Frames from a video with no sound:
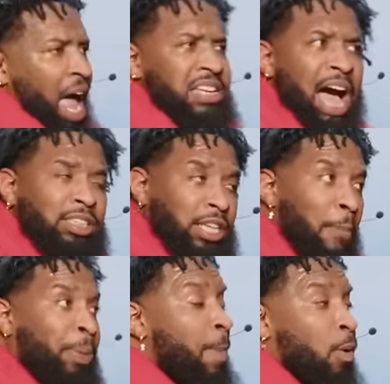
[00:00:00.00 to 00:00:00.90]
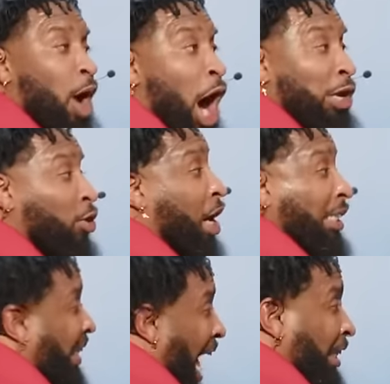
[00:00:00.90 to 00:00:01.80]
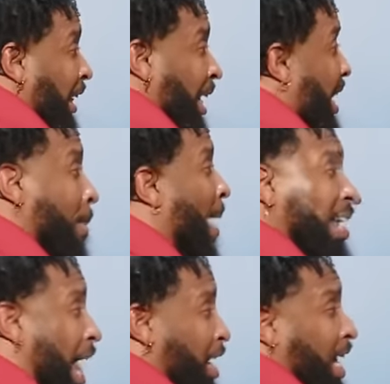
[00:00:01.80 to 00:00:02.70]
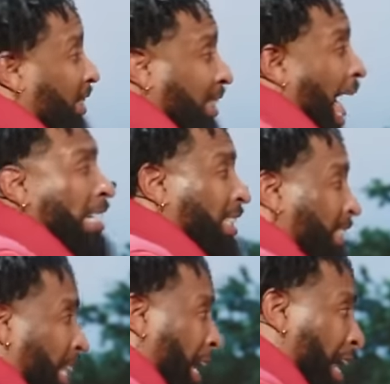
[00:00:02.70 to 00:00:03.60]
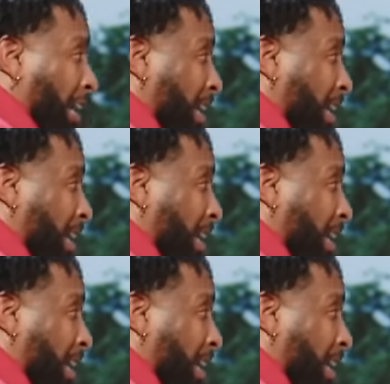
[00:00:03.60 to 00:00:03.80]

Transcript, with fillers: Now, some people will argue contextually they may not have did slices then.